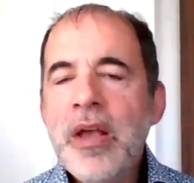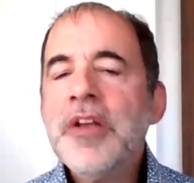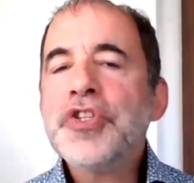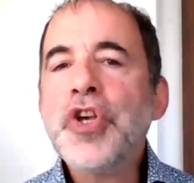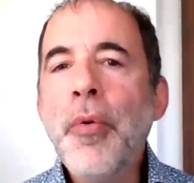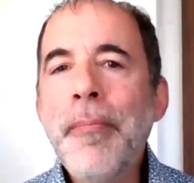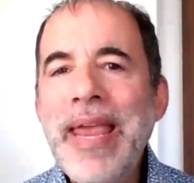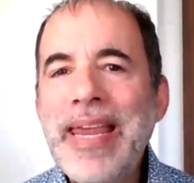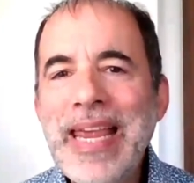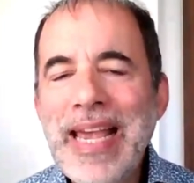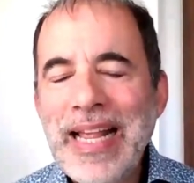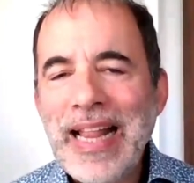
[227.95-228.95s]
So
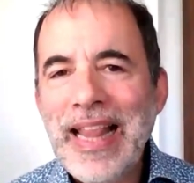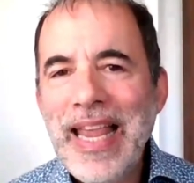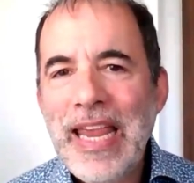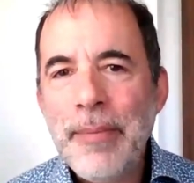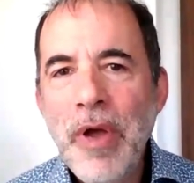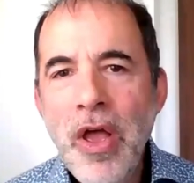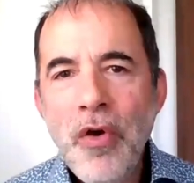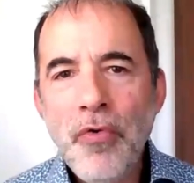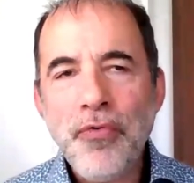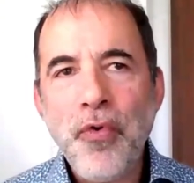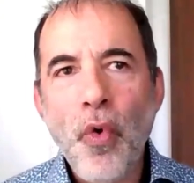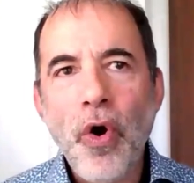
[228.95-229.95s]
making a claim
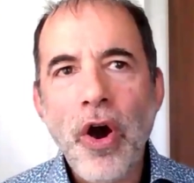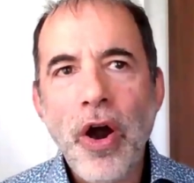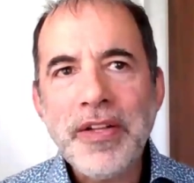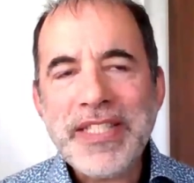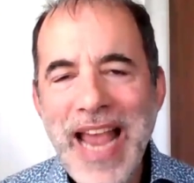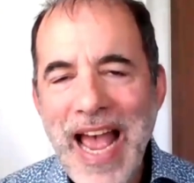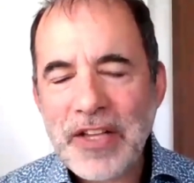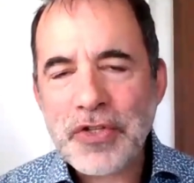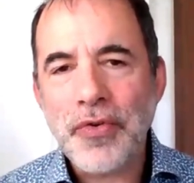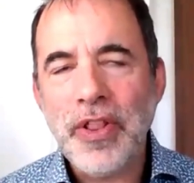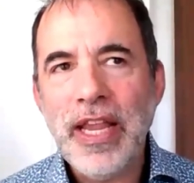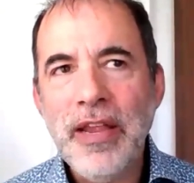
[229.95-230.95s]
for tax
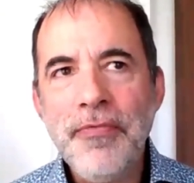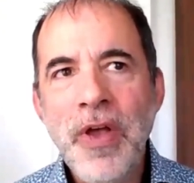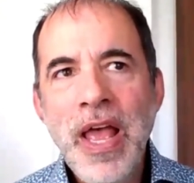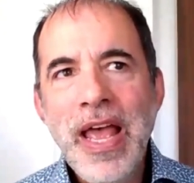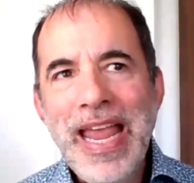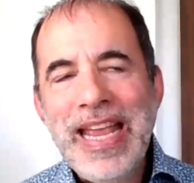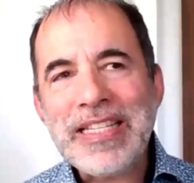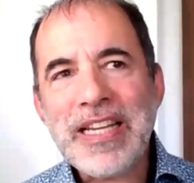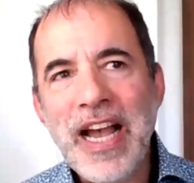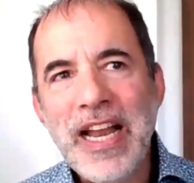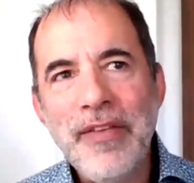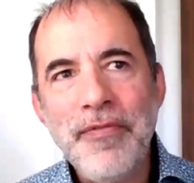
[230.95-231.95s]
relief is
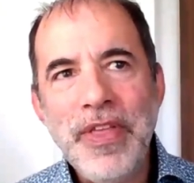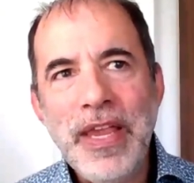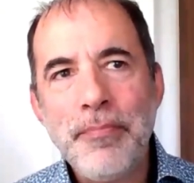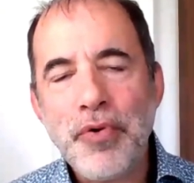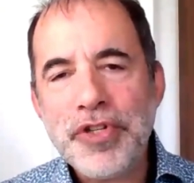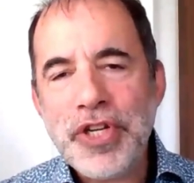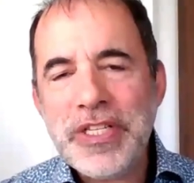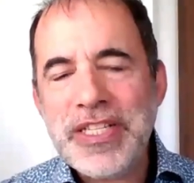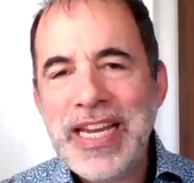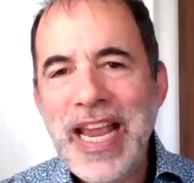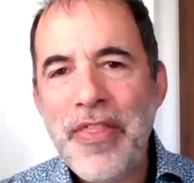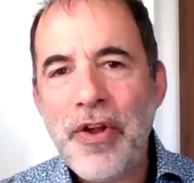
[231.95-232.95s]
kind of the bridging
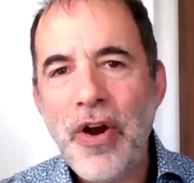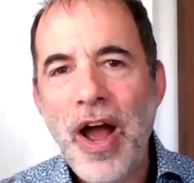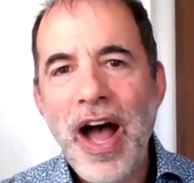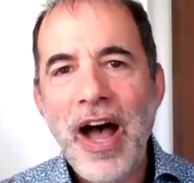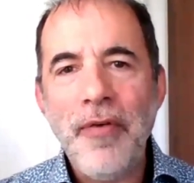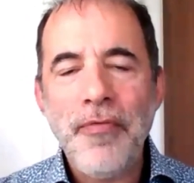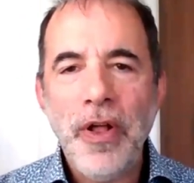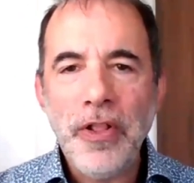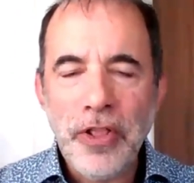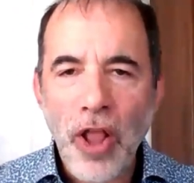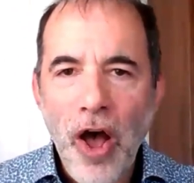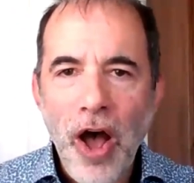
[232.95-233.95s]
together of
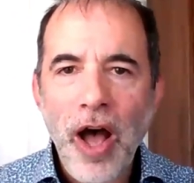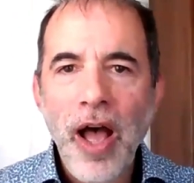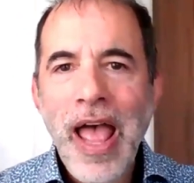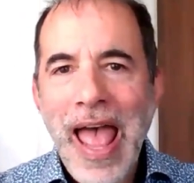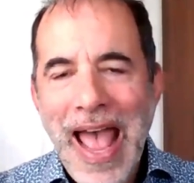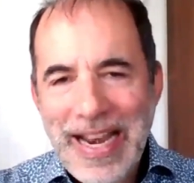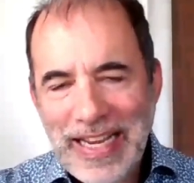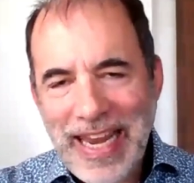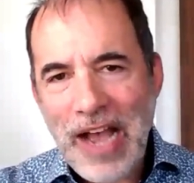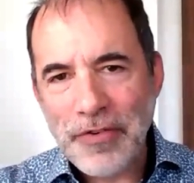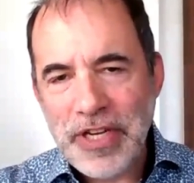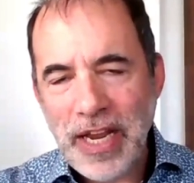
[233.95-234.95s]
law and
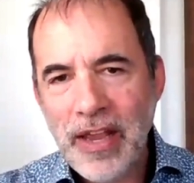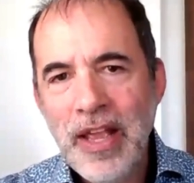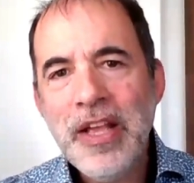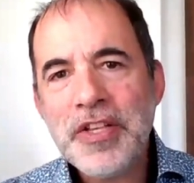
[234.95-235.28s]
accounting.